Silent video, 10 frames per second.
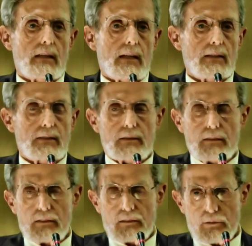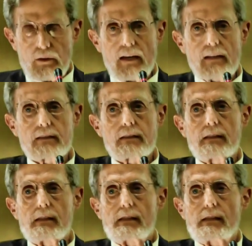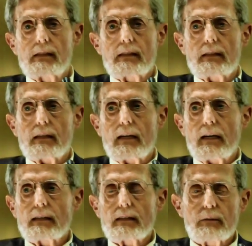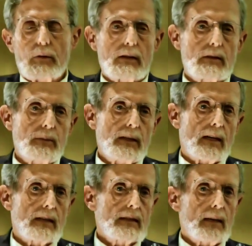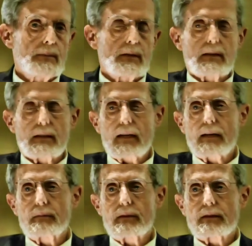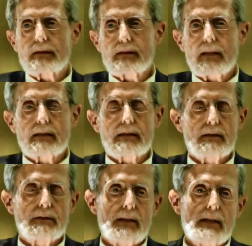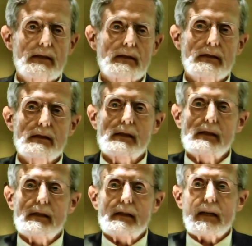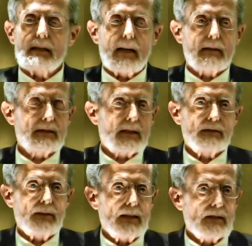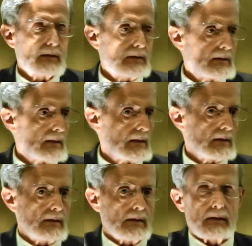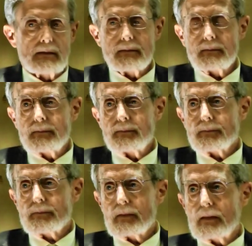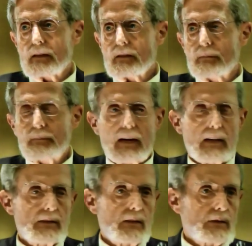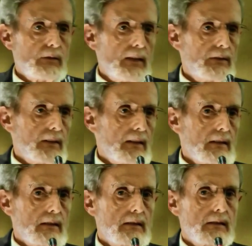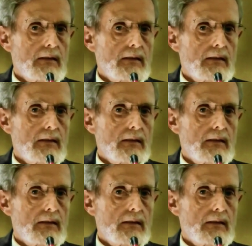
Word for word: and grace and I want to be accepted in Him, as it says in Ephesians, and have salvation. And I come back another evening, and